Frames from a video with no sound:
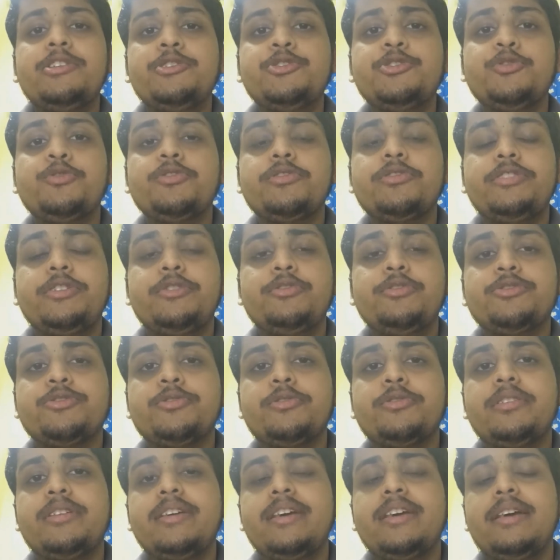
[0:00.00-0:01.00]
you you
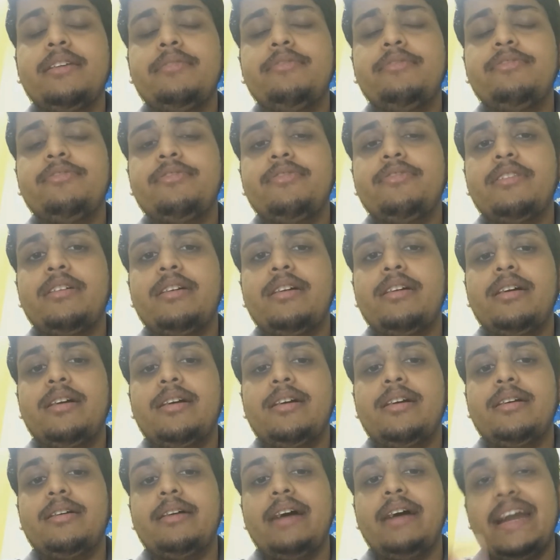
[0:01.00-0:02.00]
should give
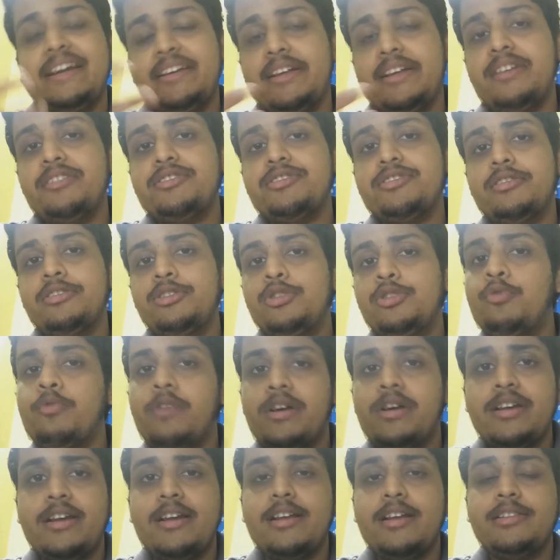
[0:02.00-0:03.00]
uh, attention to
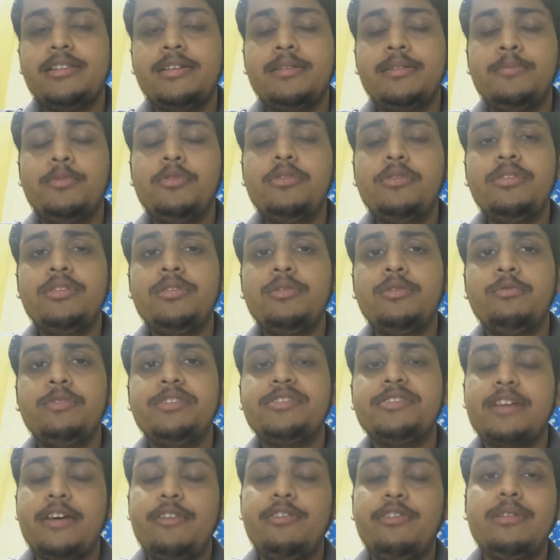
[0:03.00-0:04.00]
one another book
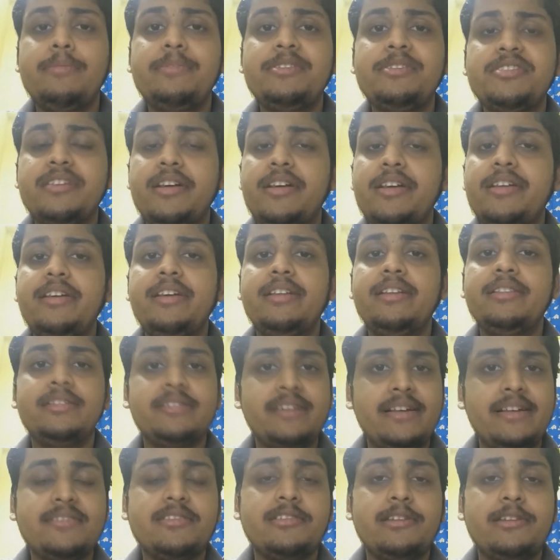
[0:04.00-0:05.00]
which I will be sharing in
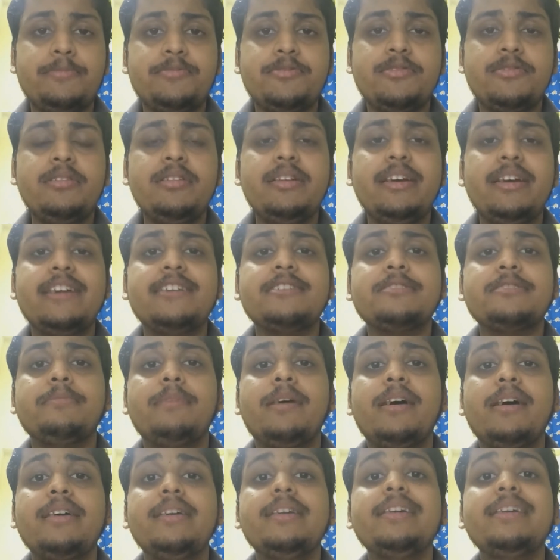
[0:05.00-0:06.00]
the description. It's
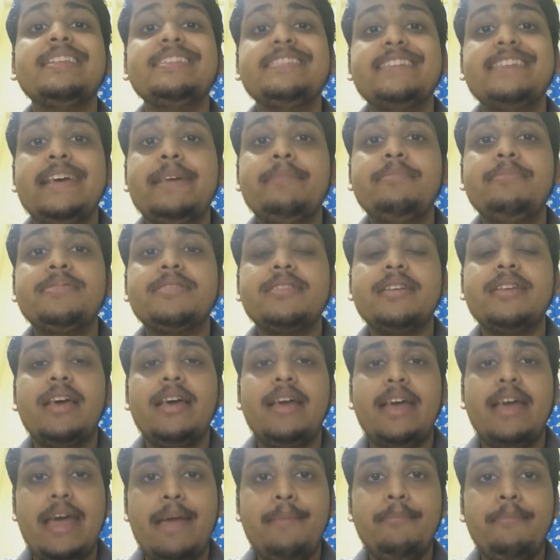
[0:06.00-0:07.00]
by James
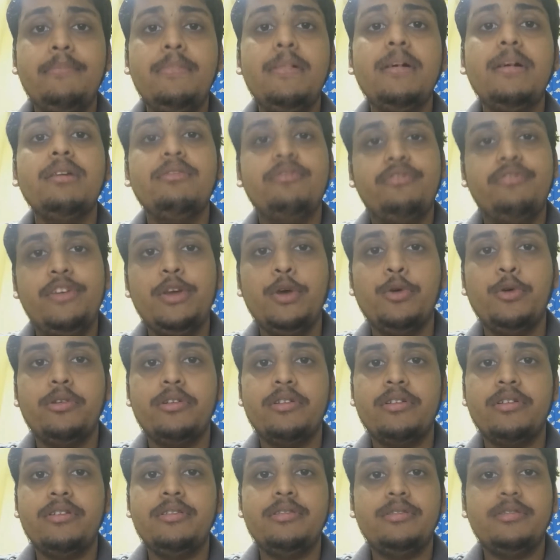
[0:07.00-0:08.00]
M.
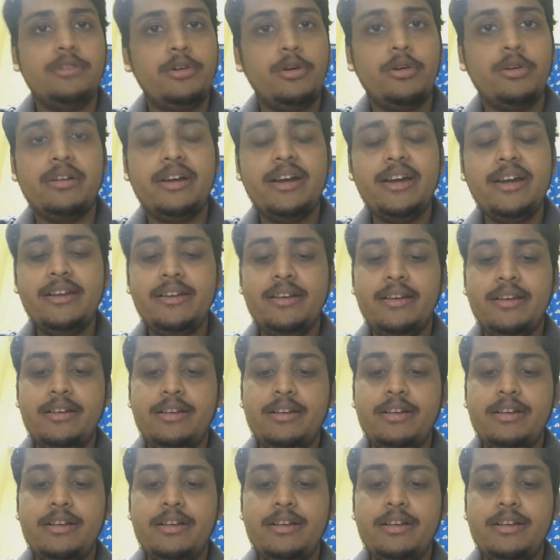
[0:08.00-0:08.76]
Fiore. All right,